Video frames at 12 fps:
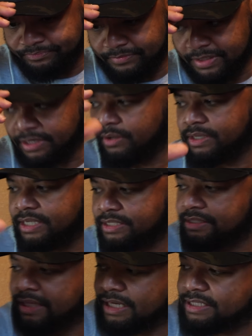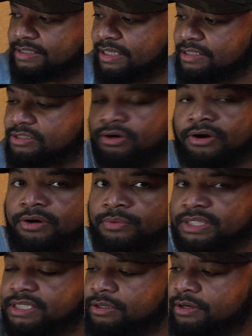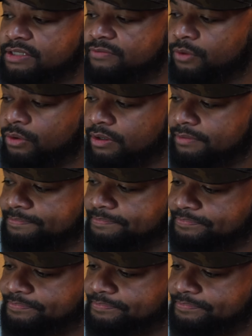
You know, like I said, it started with the TRX4,